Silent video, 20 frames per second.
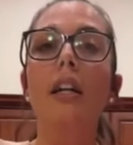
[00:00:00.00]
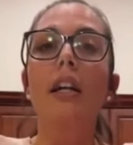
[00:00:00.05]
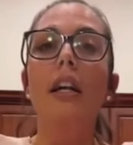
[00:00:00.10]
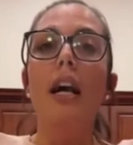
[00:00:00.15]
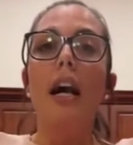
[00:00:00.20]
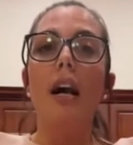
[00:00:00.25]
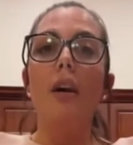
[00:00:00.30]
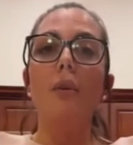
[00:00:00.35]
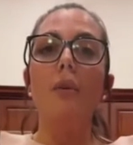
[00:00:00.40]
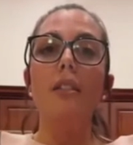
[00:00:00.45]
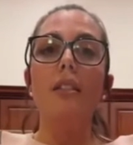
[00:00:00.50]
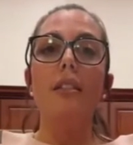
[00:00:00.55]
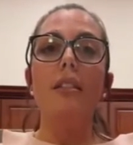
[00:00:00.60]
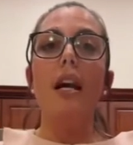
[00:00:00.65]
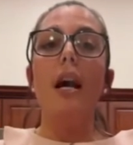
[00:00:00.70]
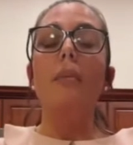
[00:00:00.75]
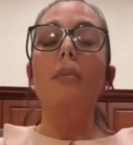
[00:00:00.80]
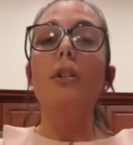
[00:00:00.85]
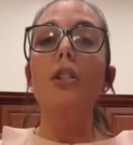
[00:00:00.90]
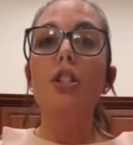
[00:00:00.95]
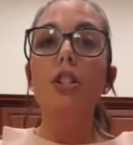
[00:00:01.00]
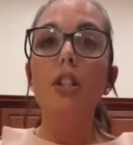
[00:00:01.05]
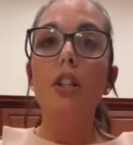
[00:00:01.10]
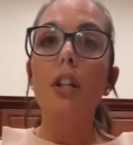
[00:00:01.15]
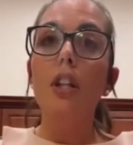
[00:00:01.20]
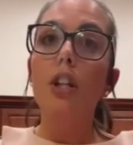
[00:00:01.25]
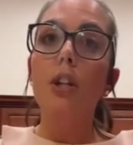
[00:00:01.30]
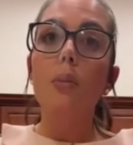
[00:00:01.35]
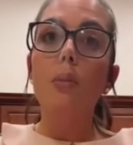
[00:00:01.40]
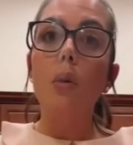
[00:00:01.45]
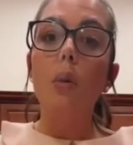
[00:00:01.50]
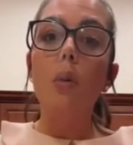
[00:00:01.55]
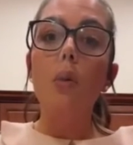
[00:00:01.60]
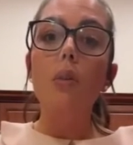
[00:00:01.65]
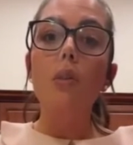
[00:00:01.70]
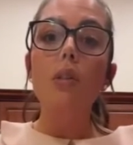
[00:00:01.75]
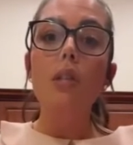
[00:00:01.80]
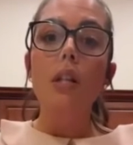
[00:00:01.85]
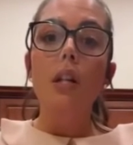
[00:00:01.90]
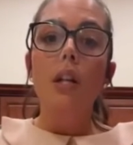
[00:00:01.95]
how to establish clear
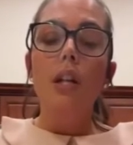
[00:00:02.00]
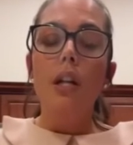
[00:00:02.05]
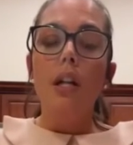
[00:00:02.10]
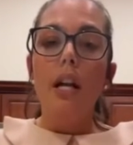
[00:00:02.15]
roles.